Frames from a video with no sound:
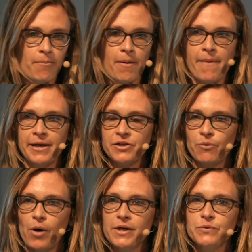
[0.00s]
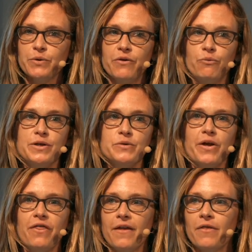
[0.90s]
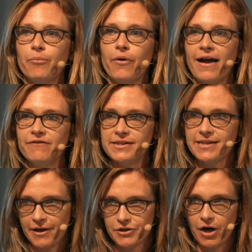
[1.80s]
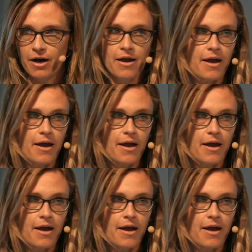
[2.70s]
momentum was within the private sector.